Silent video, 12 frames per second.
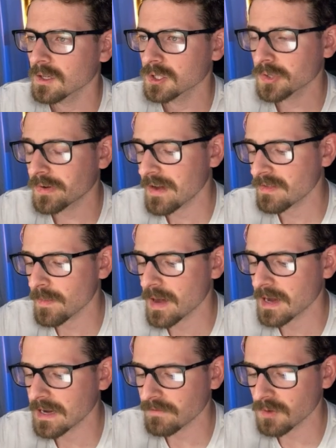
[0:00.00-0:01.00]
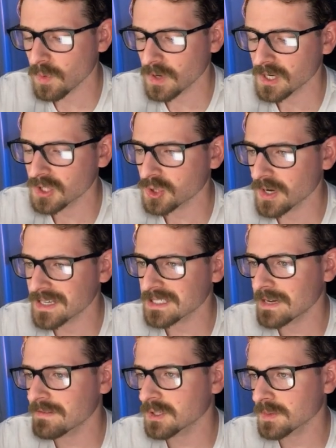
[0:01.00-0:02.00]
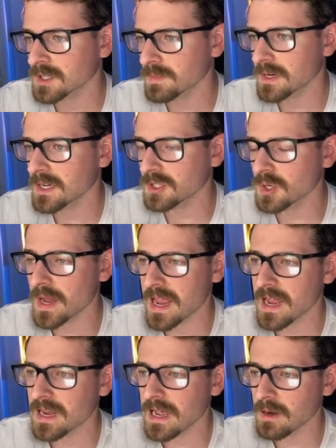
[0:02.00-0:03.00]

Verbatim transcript: So right off the bat, if you want to try to save as much money as you can,